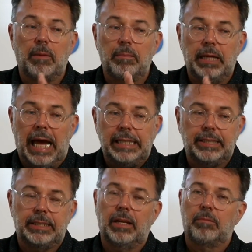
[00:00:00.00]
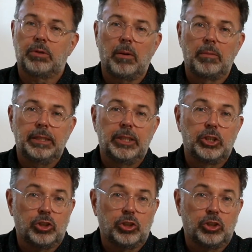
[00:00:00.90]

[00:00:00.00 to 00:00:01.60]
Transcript: plus probably the